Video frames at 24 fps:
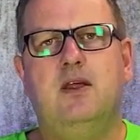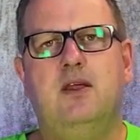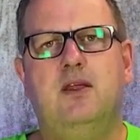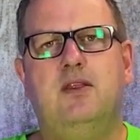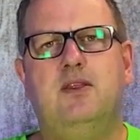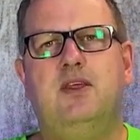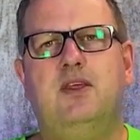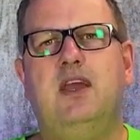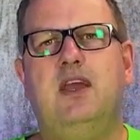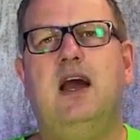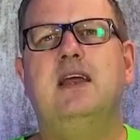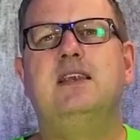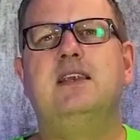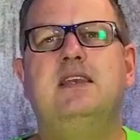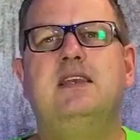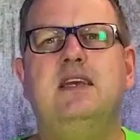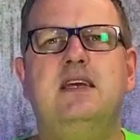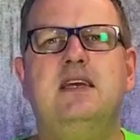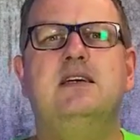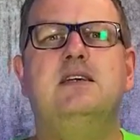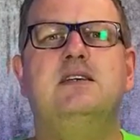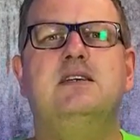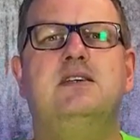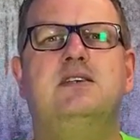The
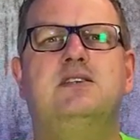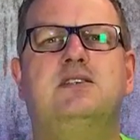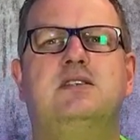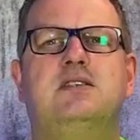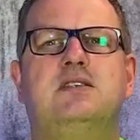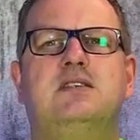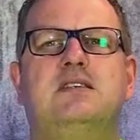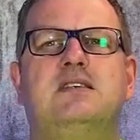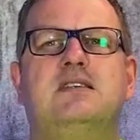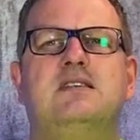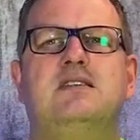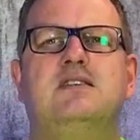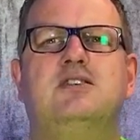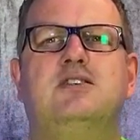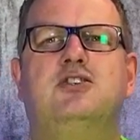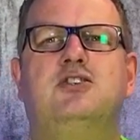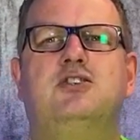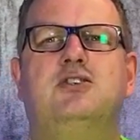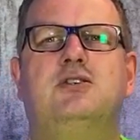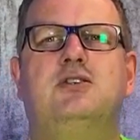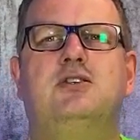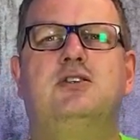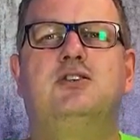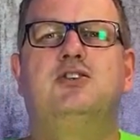idea is
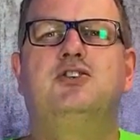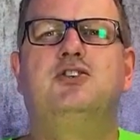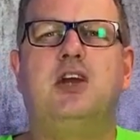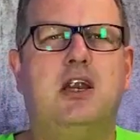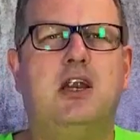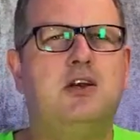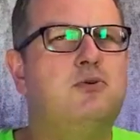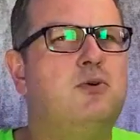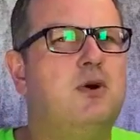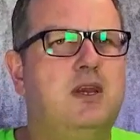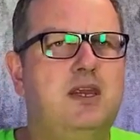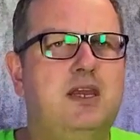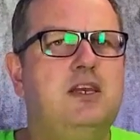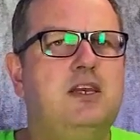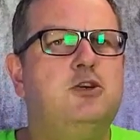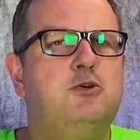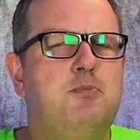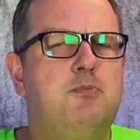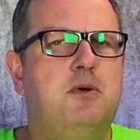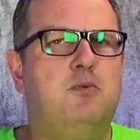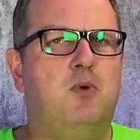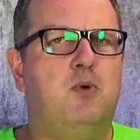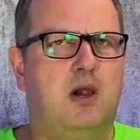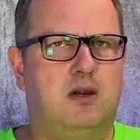generally to
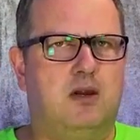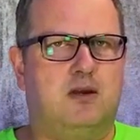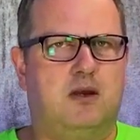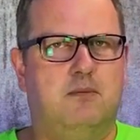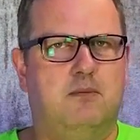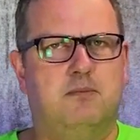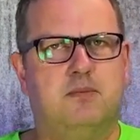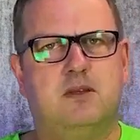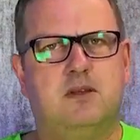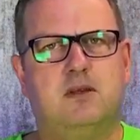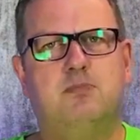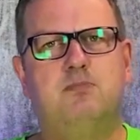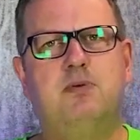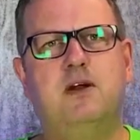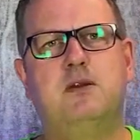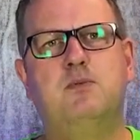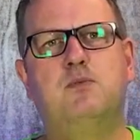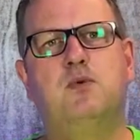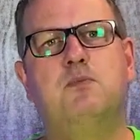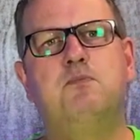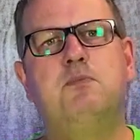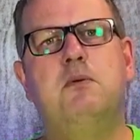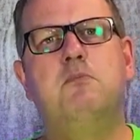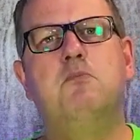be welcomed, but it
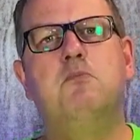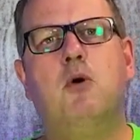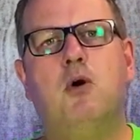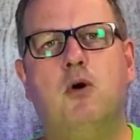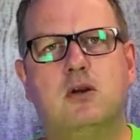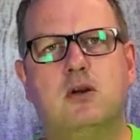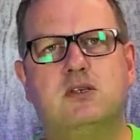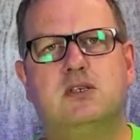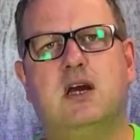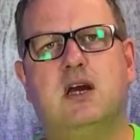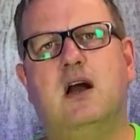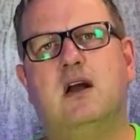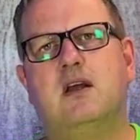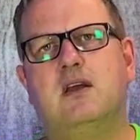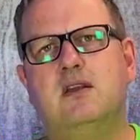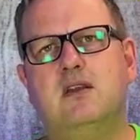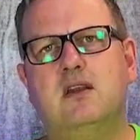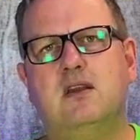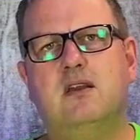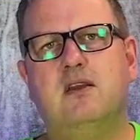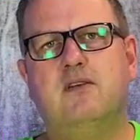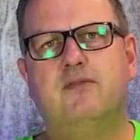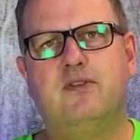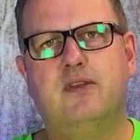would be more
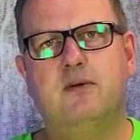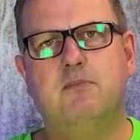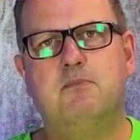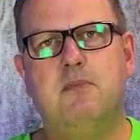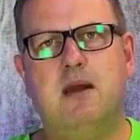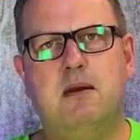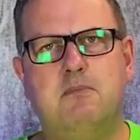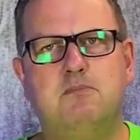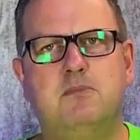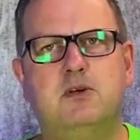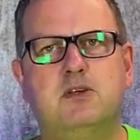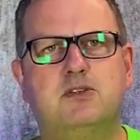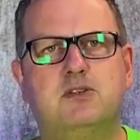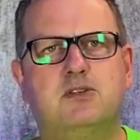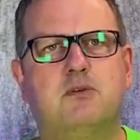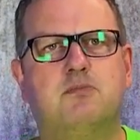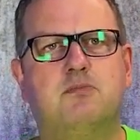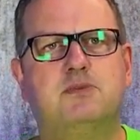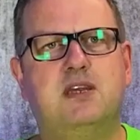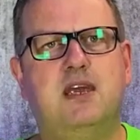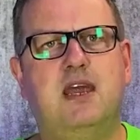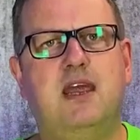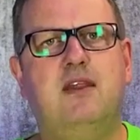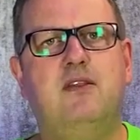targeted if the members
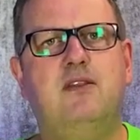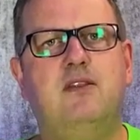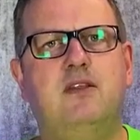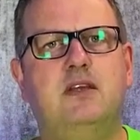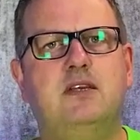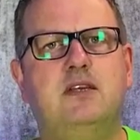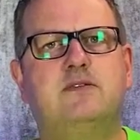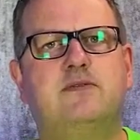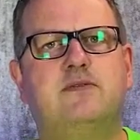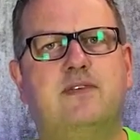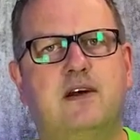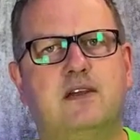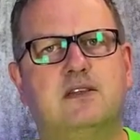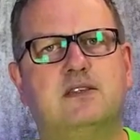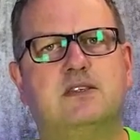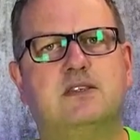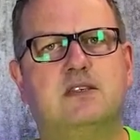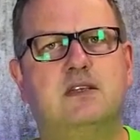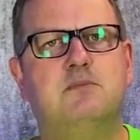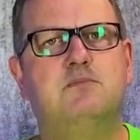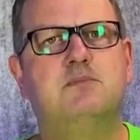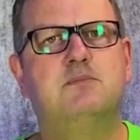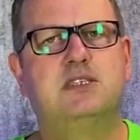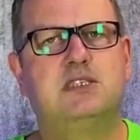obtain these
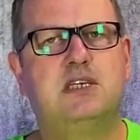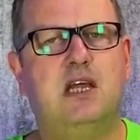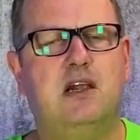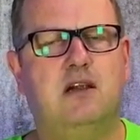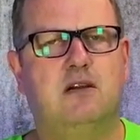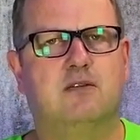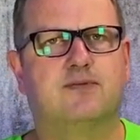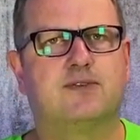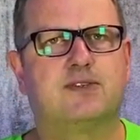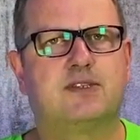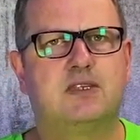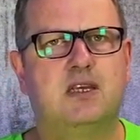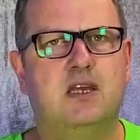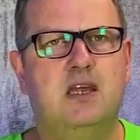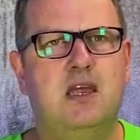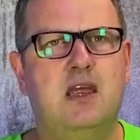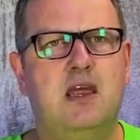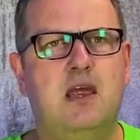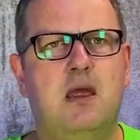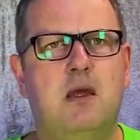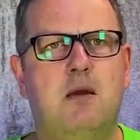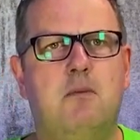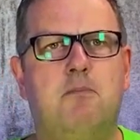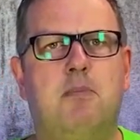funds themselves
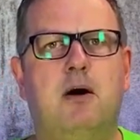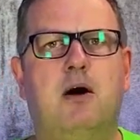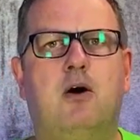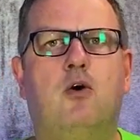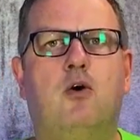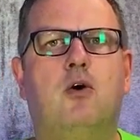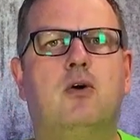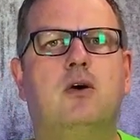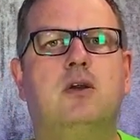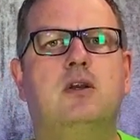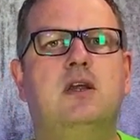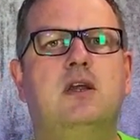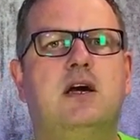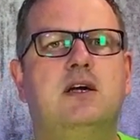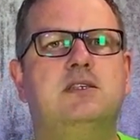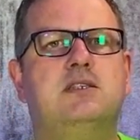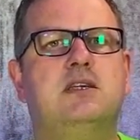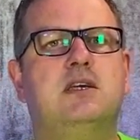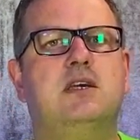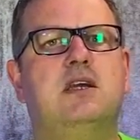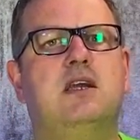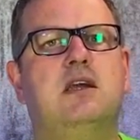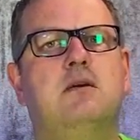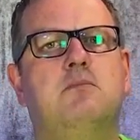by
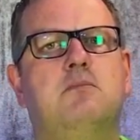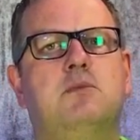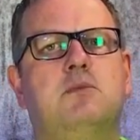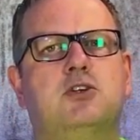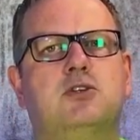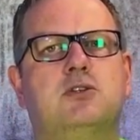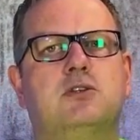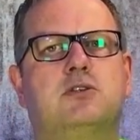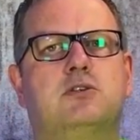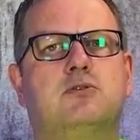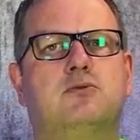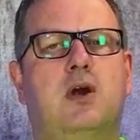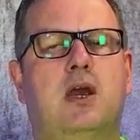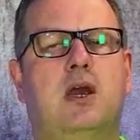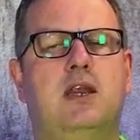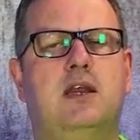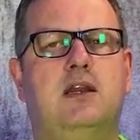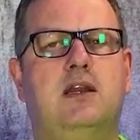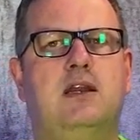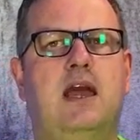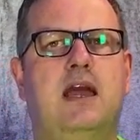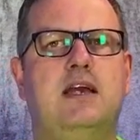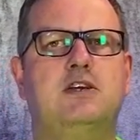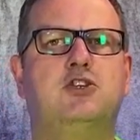organizing emissions trading
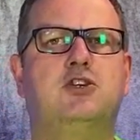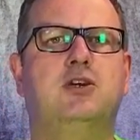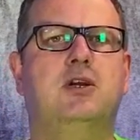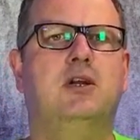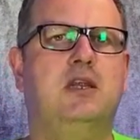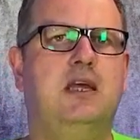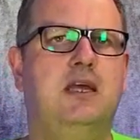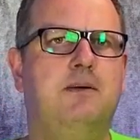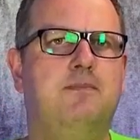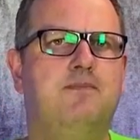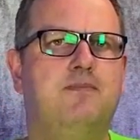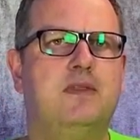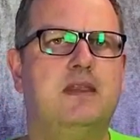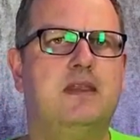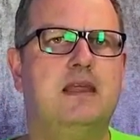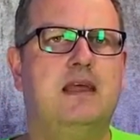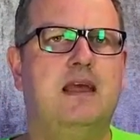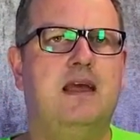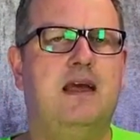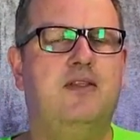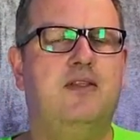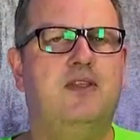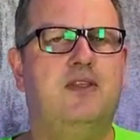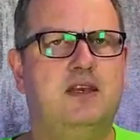nationally
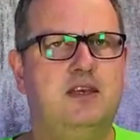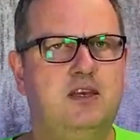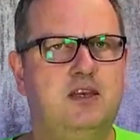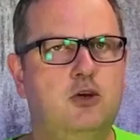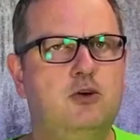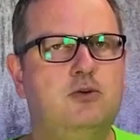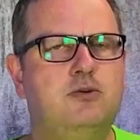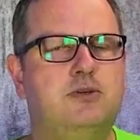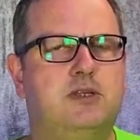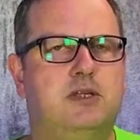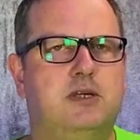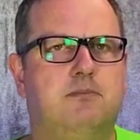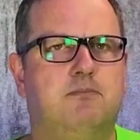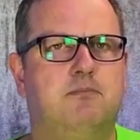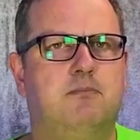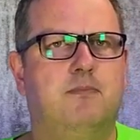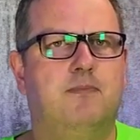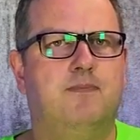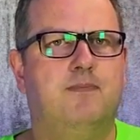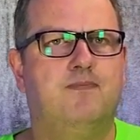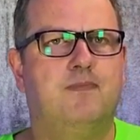and then use them.